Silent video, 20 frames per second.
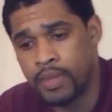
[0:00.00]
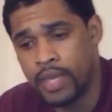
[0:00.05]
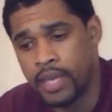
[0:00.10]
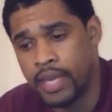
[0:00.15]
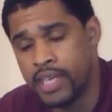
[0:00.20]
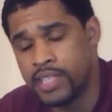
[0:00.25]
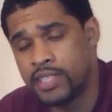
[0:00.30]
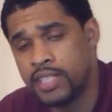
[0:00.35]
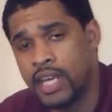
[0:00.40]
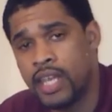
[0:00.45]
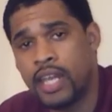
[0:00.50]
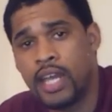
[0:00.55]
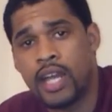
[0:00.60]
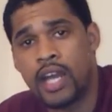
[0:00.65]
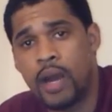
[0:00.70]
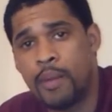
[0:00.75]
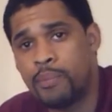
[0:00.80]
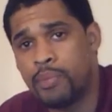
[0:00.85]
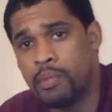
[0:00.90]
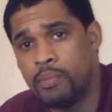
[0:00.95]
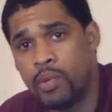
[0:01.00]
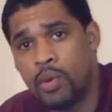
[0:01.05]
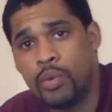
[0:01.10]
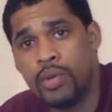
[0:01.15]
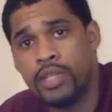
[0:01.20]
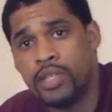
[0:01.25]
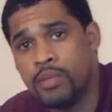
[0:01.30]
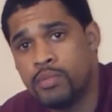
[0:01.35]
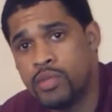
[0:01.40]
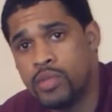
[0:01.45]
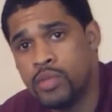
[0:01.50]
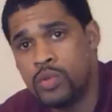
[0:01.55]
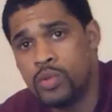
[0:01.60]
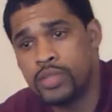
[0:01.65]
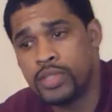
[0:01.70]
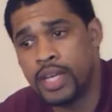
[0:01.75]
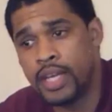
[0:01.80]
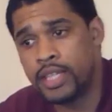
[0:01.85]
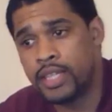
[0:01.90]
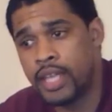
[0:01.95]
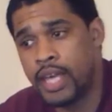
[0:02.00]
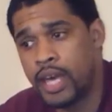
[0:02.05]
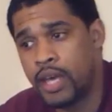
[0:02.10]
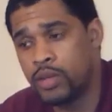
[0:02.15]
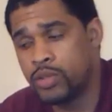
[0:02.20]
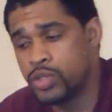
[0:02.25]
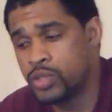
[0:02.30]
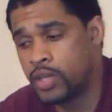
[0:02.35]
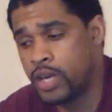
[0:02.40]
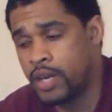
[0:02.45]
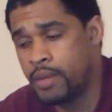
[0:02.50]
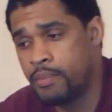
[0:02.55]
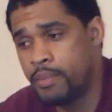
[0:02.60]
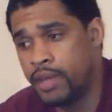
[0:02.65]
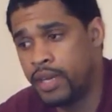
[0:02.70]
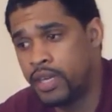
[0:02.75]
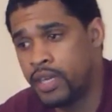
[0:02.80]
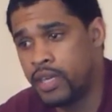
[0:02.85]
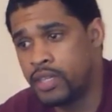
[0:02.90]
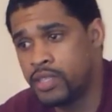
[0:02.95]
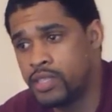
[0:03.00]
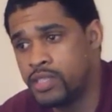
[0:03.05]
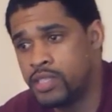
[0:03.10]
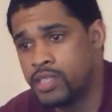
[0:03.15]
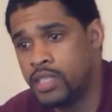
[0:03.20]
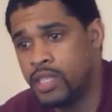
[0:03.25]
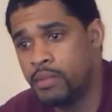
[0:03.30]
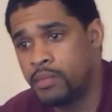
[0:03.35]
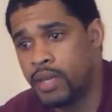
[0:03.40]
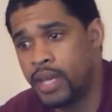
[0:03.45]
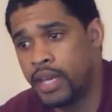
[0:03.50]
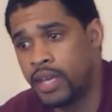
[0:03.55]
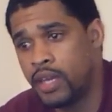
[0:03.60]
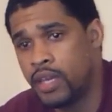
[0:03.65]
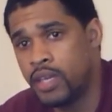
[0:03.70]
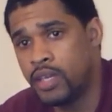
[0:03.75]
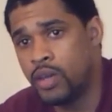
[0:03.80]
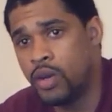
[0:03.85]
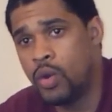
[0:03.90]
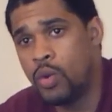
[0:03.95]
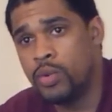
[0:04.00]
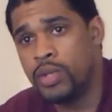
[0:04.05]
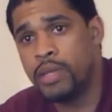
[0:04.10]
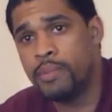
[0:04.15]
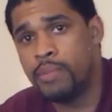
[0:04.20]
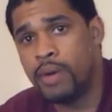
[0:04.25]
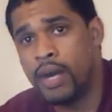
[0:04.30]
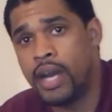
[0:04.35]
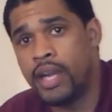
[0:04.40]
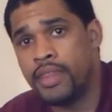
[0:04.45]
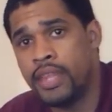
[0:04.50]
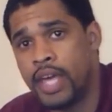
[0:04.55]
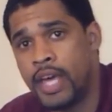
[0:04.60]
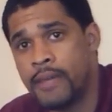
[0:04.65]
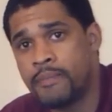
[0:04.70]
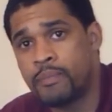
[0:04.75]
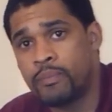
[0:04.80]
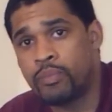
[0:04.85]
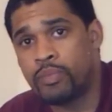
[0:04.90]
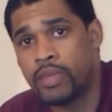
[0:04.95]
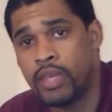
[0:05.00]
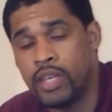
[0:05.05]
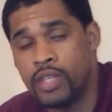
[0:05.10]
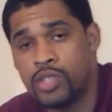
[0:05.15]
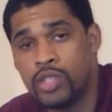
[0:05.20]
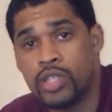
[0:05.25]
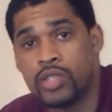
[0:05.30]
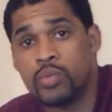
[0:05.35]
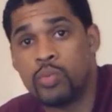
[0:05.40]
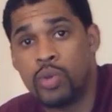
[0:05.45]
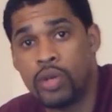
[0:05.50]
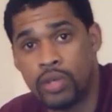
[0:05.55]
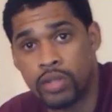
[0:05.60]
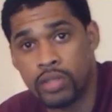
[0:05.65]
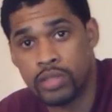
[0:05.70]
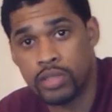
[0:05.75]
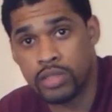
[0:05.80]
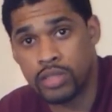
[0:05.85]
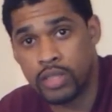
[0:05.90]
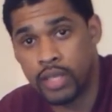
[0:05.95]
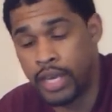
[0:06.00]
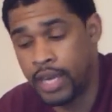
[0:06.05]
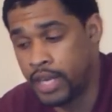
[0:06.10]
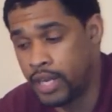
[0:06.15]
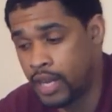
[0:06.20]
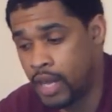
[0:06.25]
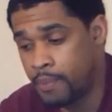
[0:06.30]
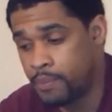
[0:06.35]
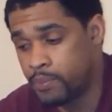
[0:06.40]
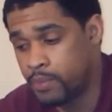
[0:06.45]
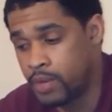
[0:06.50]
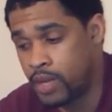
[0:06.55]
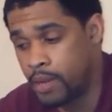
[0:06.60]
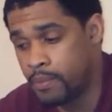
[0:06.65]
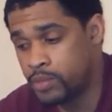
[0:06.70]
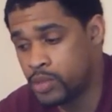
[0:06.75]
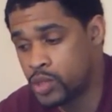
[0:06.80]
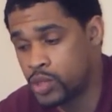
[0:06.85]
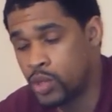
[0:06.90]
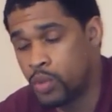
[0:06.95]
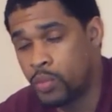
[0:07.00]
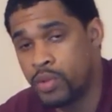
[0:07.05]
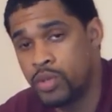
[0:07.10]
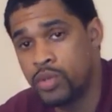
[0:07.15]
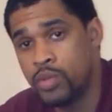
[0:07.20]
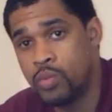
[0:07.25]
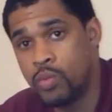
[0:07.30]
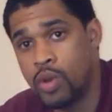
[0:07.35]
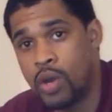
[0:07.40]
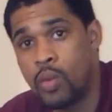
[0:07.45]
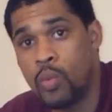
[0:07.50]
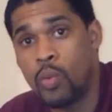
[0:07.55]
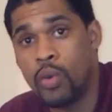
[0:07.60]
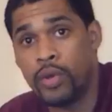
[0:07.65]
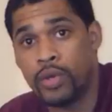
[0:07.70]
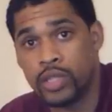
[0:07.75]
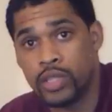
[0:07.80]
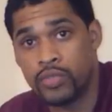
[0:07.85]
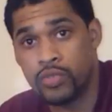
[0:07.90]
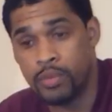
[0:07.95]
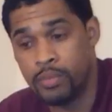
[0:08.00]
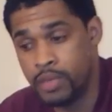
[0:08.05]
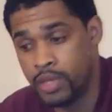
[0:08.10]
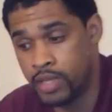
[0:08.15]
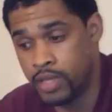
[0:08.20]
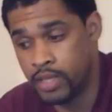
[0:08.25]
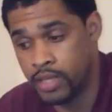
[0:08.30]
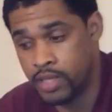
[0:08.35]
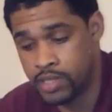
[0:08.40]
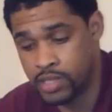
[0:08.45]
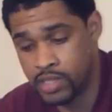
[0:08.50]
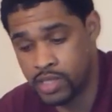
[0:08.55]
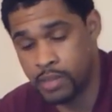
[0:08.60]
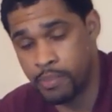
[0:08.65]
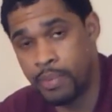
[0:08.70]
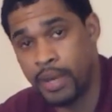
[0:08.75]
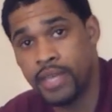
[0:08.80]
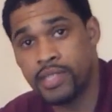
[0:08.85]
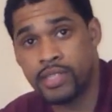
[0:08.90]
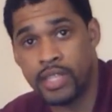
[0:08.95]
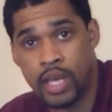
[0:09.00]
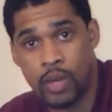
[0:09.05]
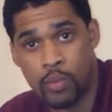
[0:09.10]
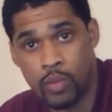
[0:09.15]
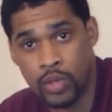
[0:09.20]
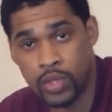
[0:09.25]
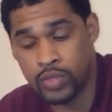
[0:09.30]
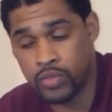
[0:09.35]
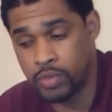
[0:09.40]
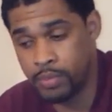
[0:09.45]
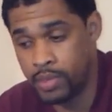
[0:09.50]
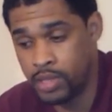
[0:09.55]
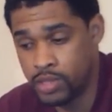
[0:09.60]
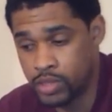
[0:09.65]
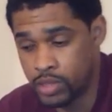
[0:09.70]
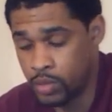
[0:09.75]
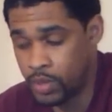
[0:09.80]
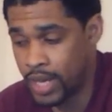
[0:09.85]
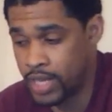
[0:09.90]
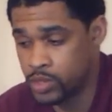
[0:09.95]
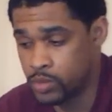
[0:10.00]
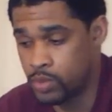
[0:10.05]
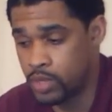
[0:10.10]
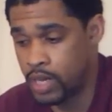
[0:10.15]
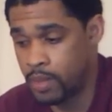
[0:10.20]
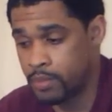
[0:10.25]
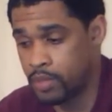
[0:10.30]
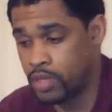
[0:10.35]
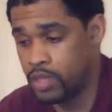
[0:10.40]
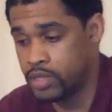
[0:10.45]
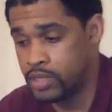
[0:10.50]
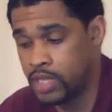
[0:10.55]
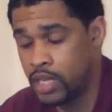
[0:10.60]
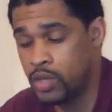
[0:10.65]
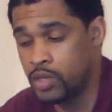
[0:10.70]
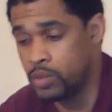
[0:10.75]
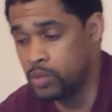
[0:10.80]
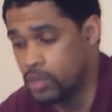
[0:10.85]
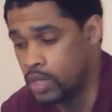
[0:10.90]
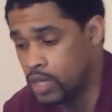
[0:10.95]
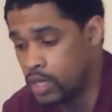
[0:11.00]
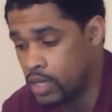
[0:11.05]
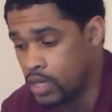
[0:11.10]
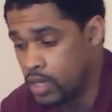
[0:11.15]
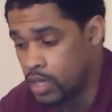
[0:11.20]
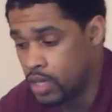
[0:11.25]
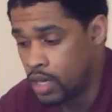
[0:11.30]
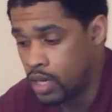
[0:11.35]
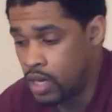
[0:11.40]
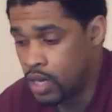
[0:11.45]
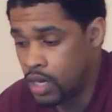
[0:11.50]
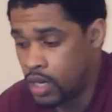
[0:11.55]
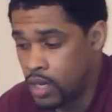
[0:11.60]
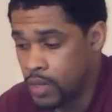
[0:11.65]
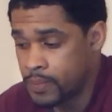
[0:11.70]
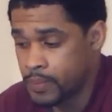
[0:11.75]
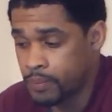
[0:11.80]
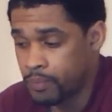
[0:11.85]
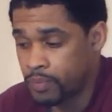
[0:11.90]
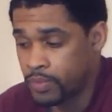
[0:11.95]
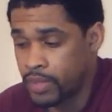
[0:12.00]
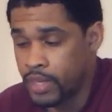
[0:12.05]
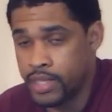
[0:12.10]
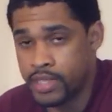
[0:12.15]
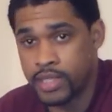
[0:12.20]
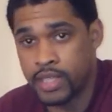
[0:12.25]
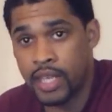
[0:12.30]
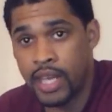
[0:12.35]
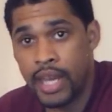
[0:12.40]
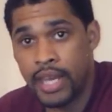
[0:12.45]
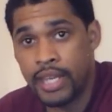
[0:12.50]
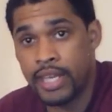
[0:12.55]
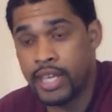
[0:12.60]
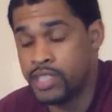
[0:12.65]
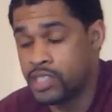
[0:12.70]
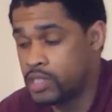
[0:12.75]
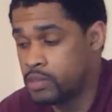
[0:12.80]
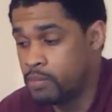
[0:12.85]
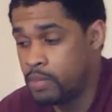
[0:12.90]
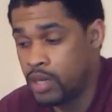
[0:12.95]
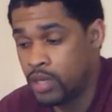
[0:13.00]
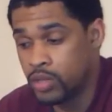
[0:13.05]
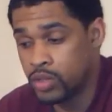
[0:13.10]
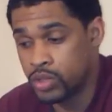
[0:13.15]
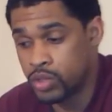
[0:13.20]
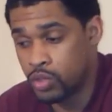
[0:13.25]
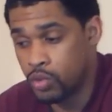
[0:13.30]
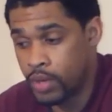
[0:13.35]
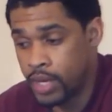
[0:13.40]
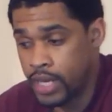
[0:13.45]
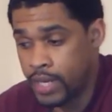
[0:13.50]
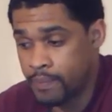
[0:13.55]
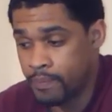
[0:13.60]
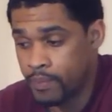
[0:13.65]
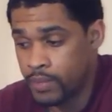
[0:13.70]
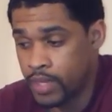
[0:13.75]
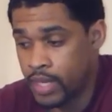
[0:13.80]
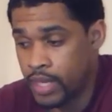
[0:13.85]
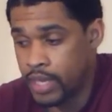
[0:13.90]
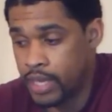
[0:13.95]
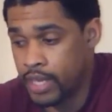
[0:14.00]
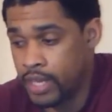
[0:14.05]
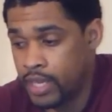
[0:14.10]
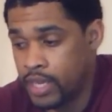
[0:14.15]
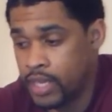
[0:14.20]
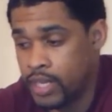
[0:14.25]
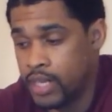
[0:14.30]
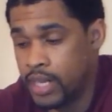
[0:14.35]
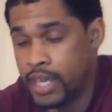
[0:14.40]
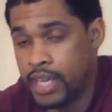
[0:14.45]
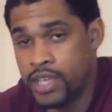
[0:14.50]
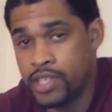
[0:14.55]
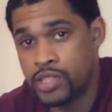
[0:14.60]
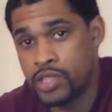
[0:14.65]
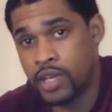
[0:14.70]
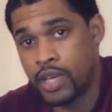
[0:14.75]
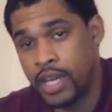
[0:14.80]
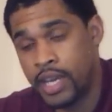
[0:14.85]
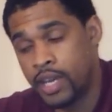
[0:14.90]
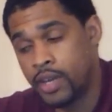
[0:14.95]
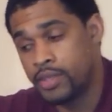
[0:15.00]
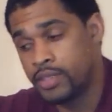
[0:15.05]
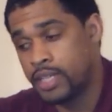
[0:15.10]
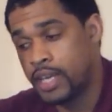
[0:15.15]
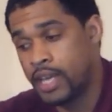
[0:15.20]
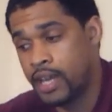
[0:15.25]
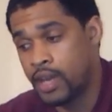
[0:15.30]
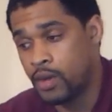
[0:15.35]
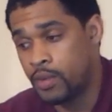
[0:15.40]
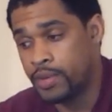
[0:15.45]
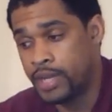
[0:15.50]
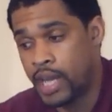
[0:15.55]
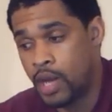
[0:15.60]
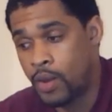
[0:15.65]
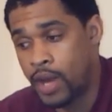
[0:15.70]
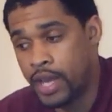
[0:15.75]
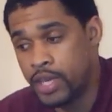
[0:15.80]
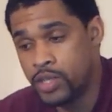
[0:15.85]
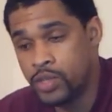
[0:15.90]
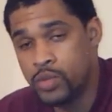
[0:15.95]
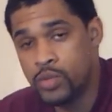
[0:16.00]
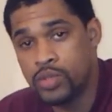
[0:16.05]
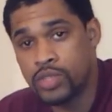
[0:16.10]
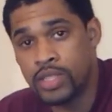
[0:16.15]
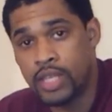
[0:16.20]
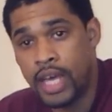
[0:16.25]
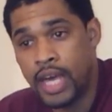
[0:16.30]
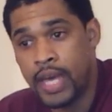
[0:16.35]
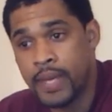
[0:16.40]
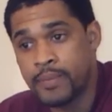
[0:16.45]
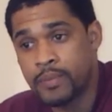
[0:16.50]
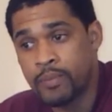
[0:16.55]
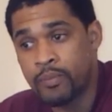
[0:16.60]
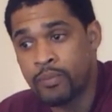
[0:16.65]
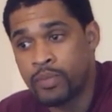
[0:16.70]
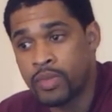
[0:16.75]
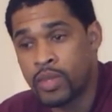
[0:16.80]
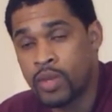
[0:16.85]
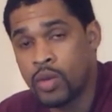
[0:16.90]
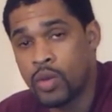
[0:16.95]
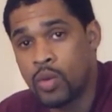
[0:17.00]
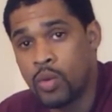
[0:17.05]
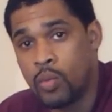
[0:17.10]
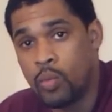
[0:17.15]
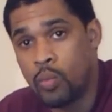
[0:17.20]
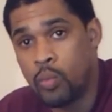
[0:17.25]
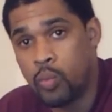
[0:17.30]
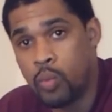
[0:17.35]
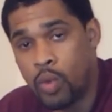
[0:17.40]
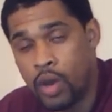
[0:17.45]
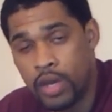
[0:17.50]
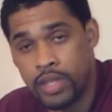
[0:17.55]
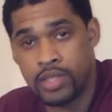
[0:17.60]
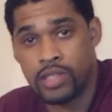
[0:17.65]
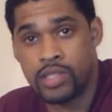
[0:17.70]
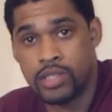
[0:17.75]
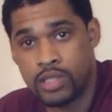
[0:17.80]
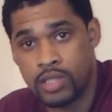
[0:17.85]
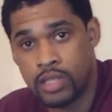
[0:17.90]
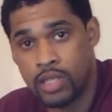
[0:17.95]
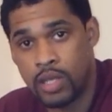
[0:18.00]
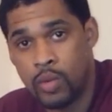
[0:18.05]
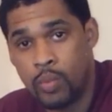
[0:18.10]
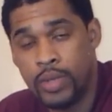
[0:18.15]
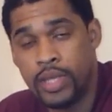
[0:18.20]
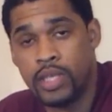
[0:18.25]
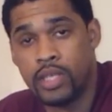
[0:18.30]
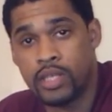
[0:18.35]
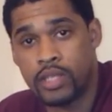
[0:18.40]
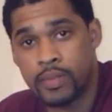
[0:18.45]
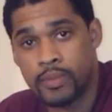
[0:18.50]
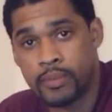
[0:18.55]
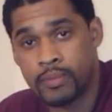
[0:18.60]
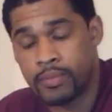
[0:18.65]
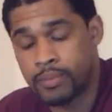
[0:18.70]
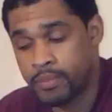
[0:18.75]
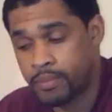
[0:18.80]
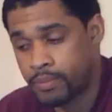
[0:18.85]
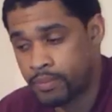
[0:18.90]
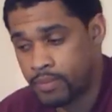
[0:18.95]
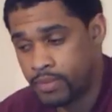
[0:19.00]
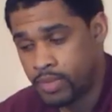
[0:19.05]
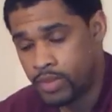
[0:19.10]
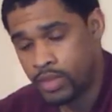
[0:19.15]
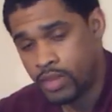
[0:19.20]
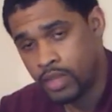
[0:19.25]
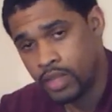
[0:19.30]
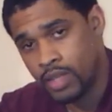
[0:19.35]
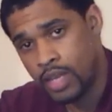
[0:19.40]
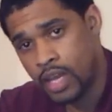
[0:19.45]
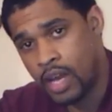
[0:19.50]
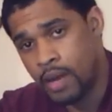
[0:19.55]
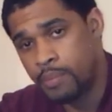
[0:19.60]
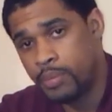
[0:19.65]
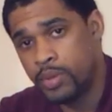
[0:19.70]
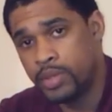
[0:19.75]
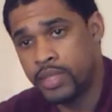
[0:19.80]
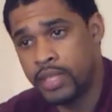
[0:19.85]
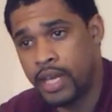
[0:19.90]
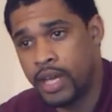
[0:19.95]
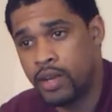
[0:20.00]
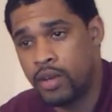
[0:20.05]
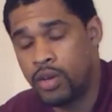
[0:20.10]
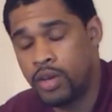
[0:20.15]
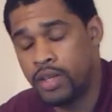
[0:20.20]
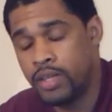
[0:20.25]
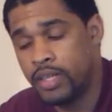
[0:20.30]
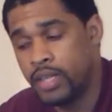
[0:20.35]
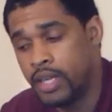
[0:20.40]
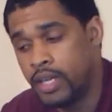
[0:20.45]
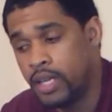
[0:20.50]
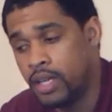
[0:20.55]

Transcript: It's not like I'm promoting them dudes like that or trying to make it seem like only buy that. It just works, and I'm showing you what works for me, and this is the best that works for me, so that's what I'm going to tell you. It's light, it smells great, it lays your hair down. Now I use that once a week. I'll put that on